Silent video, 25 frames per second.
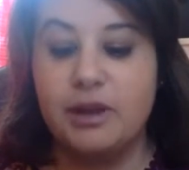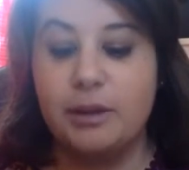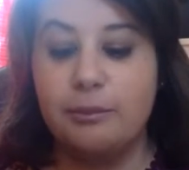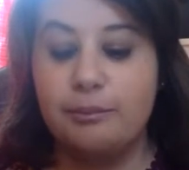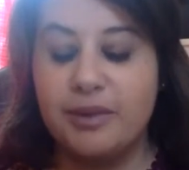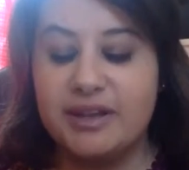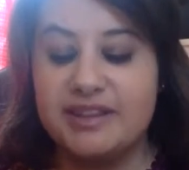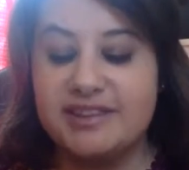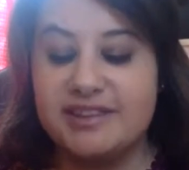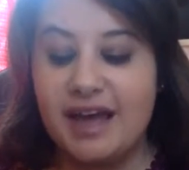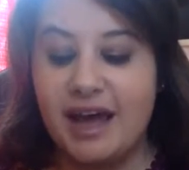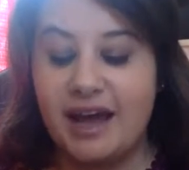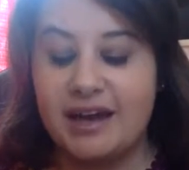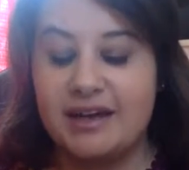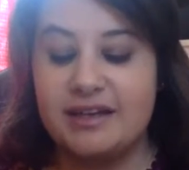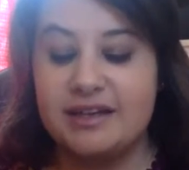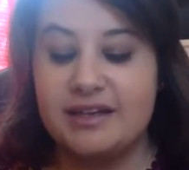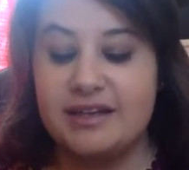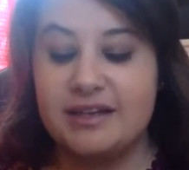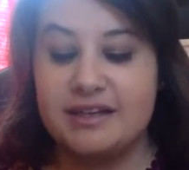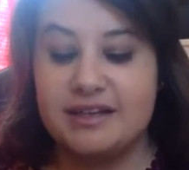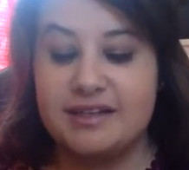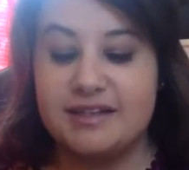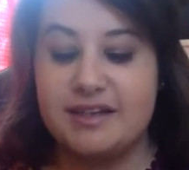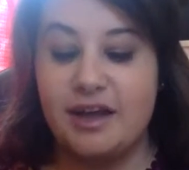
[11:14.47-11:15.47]
But that
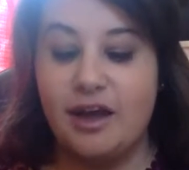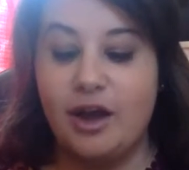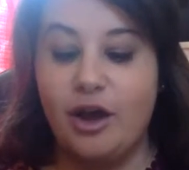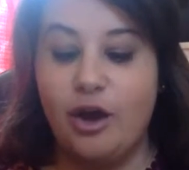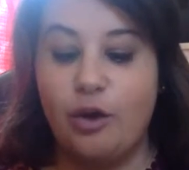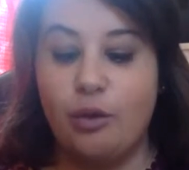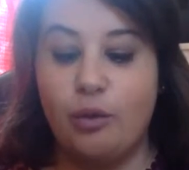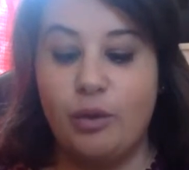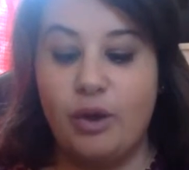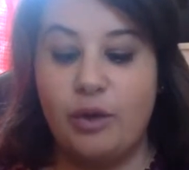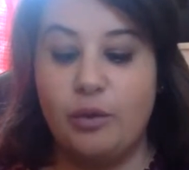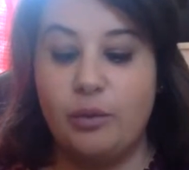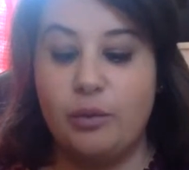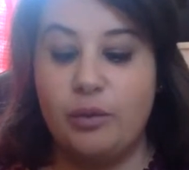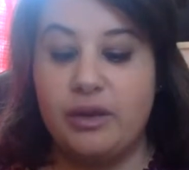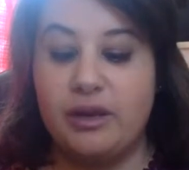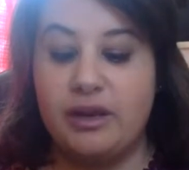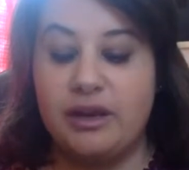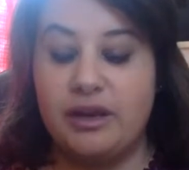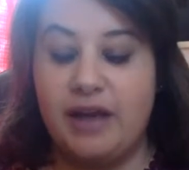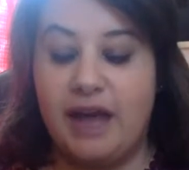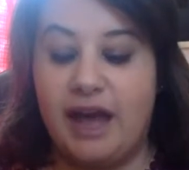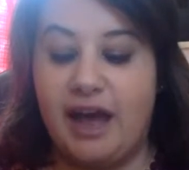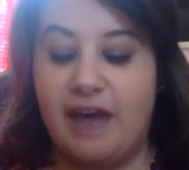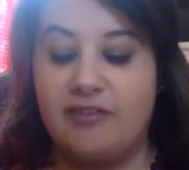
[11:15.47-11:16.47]
is what
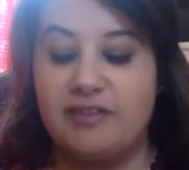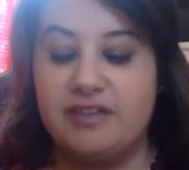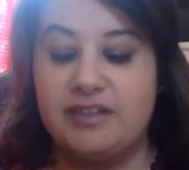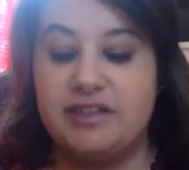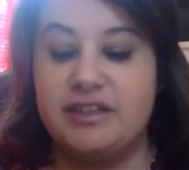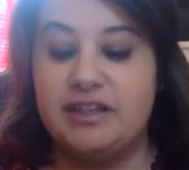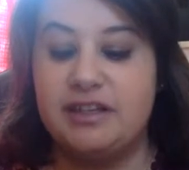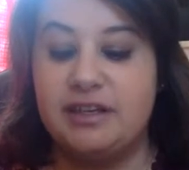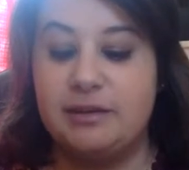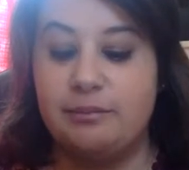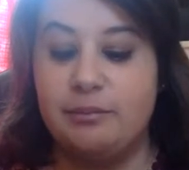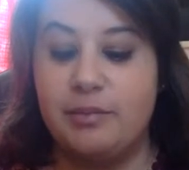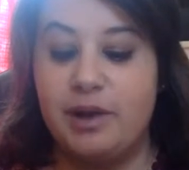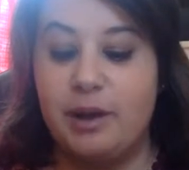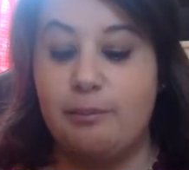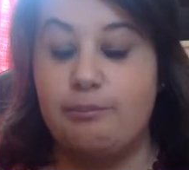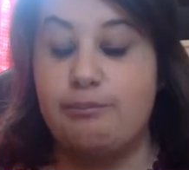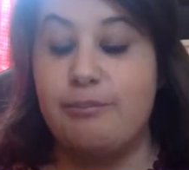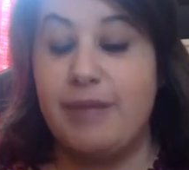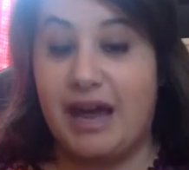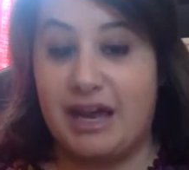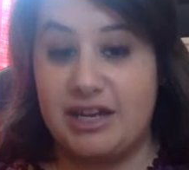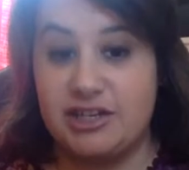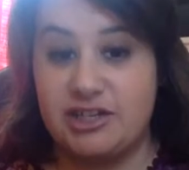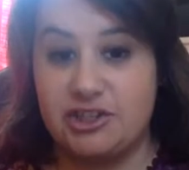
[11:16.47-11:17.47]
we have to keep
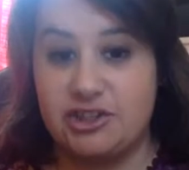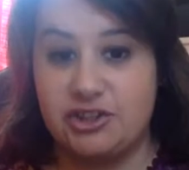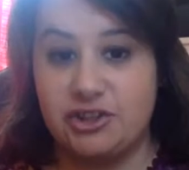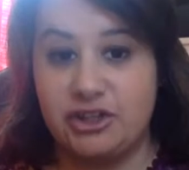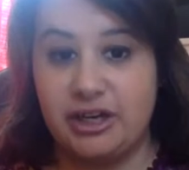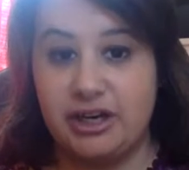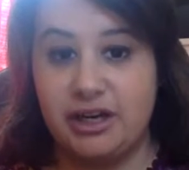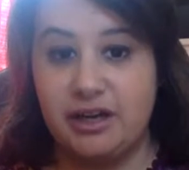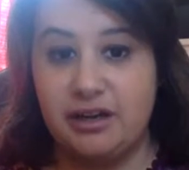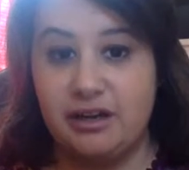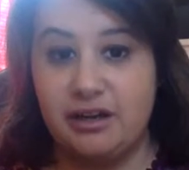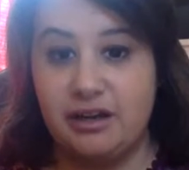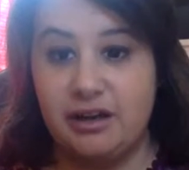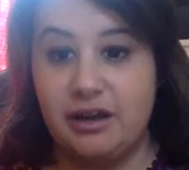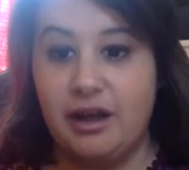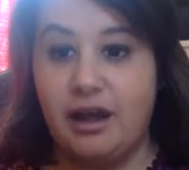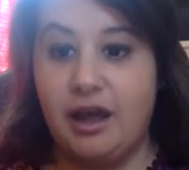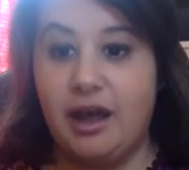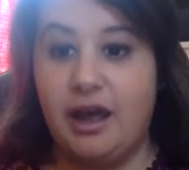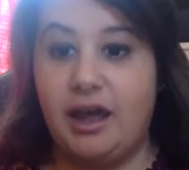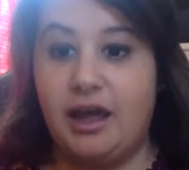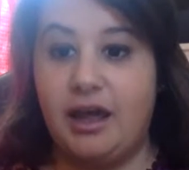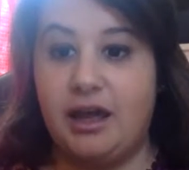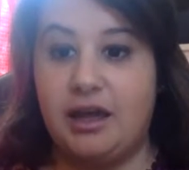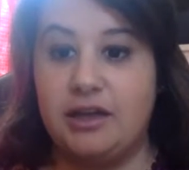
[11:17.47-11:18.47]
mastering
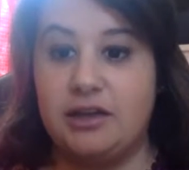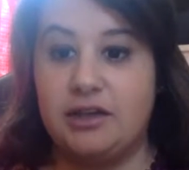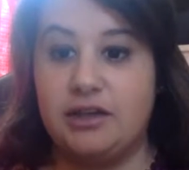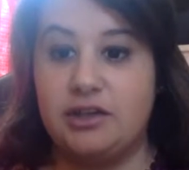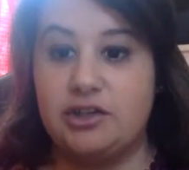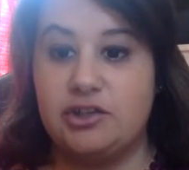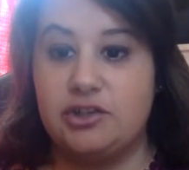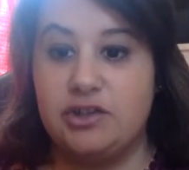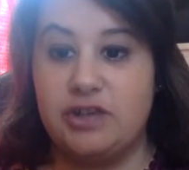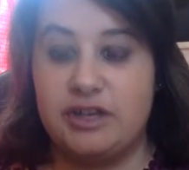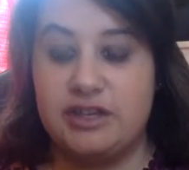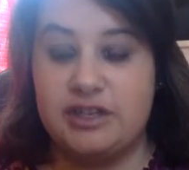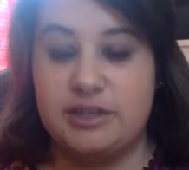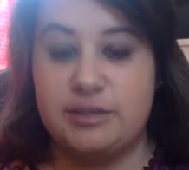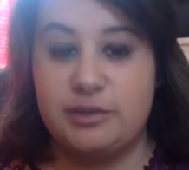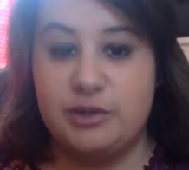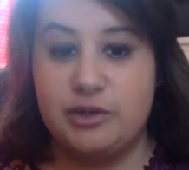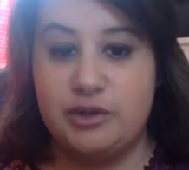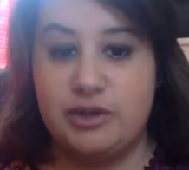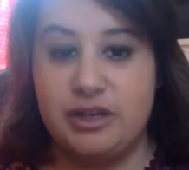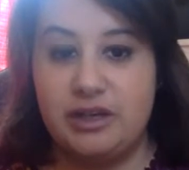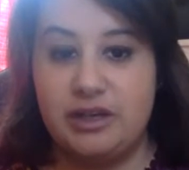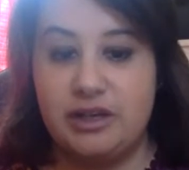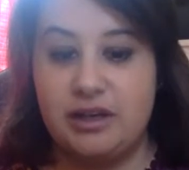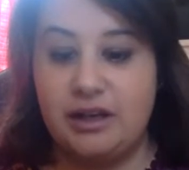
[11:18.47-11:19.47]
and
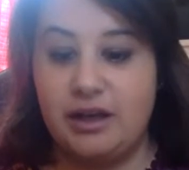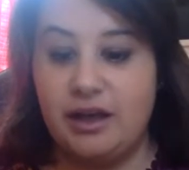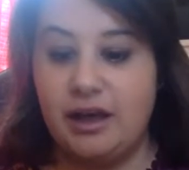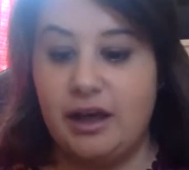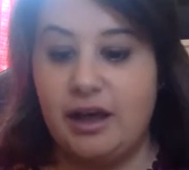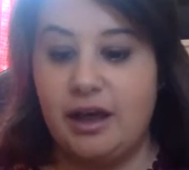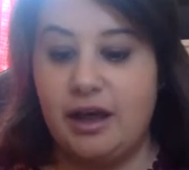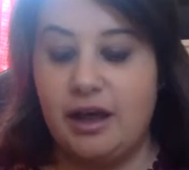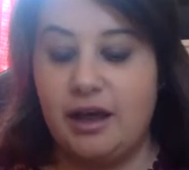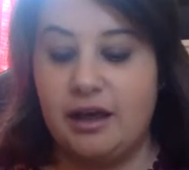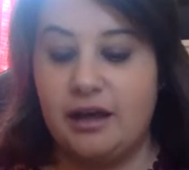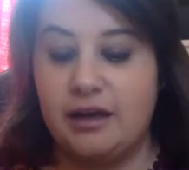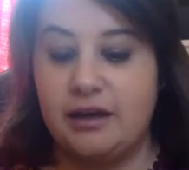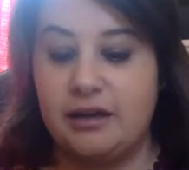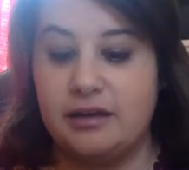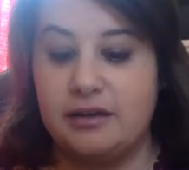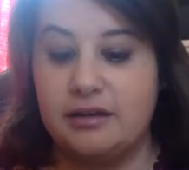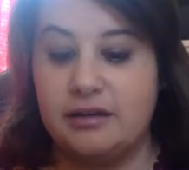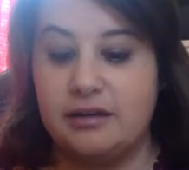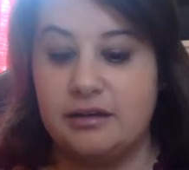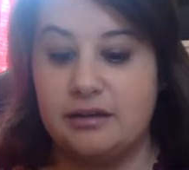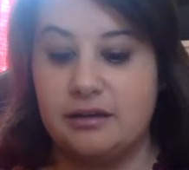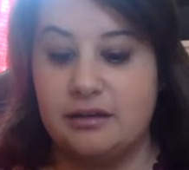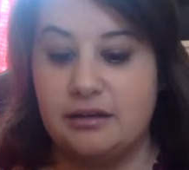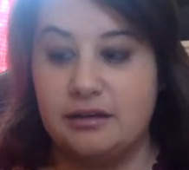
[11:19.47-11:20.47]
transmuting and
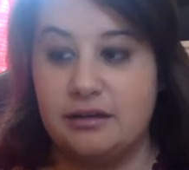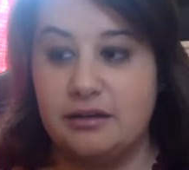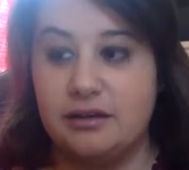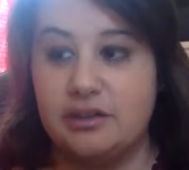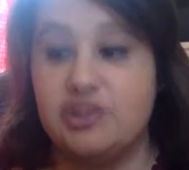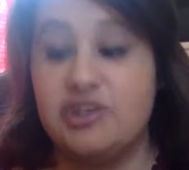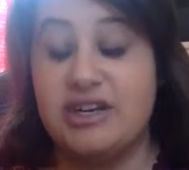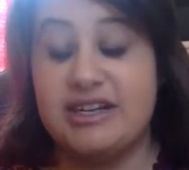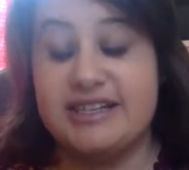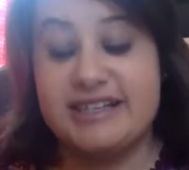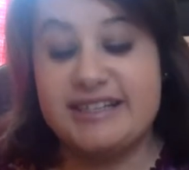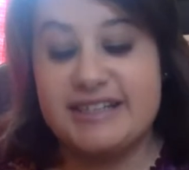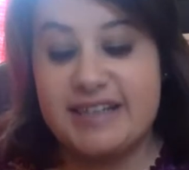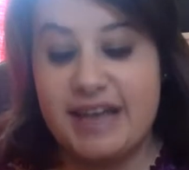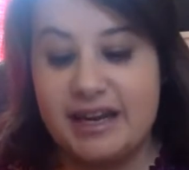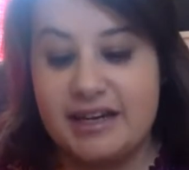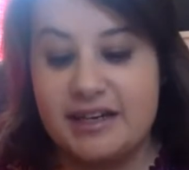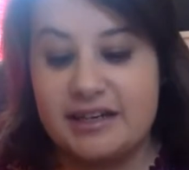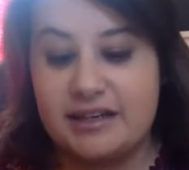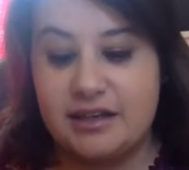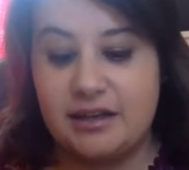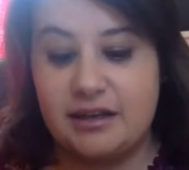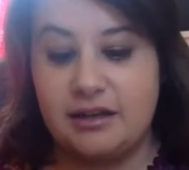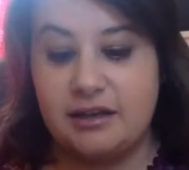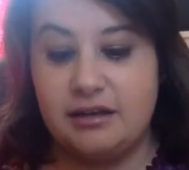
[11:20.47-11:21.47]

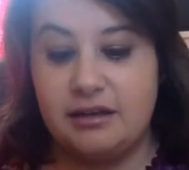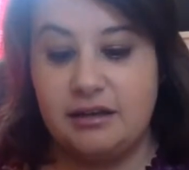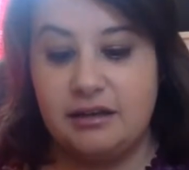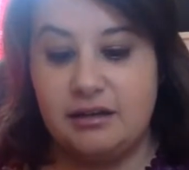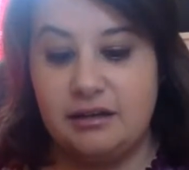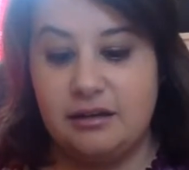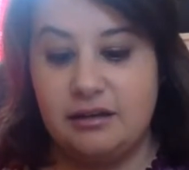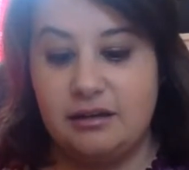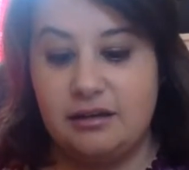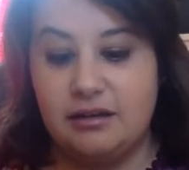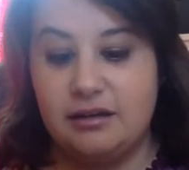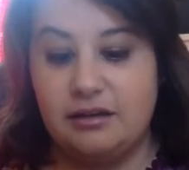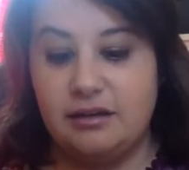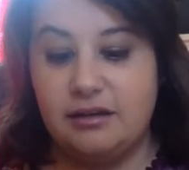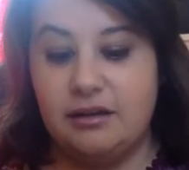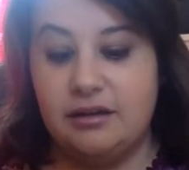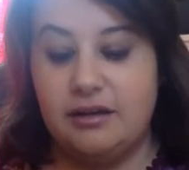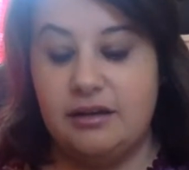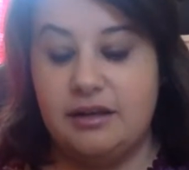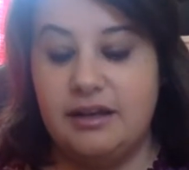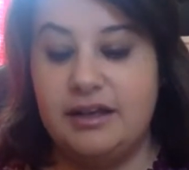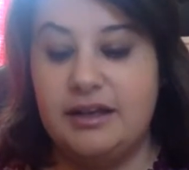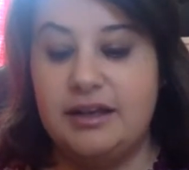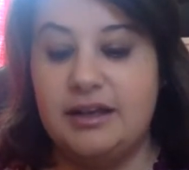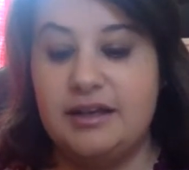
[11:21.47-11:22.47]
transcending,
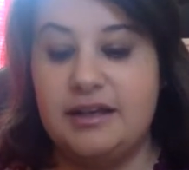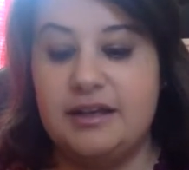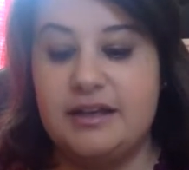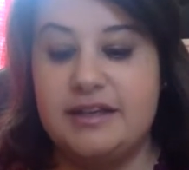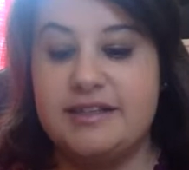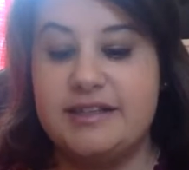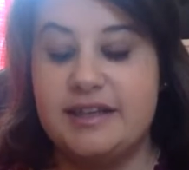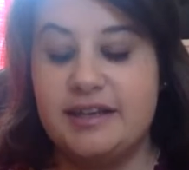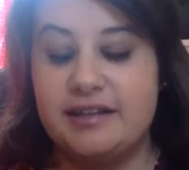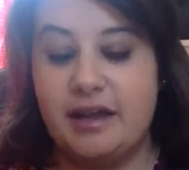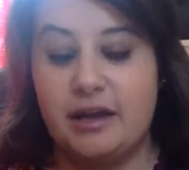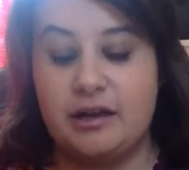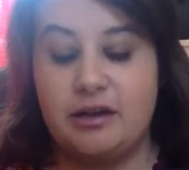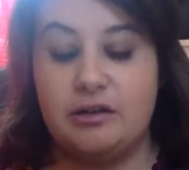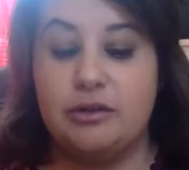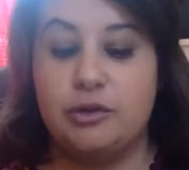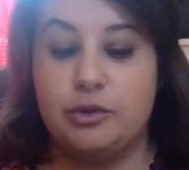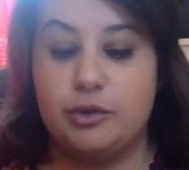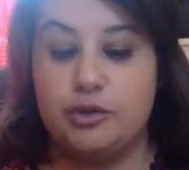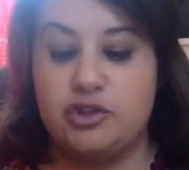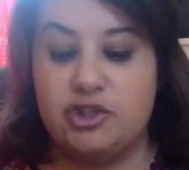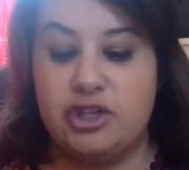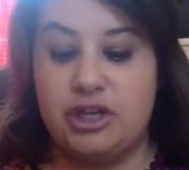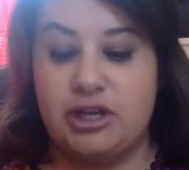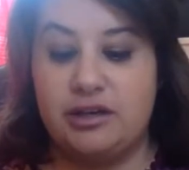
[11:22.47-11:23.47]
is that
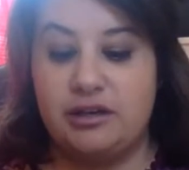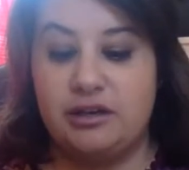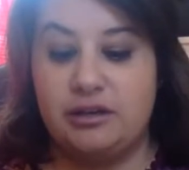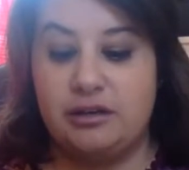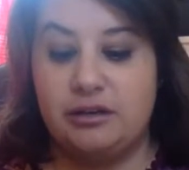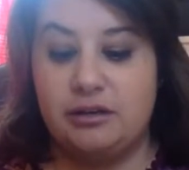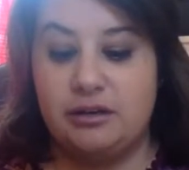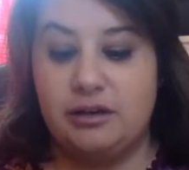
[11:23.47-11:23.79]
illusion.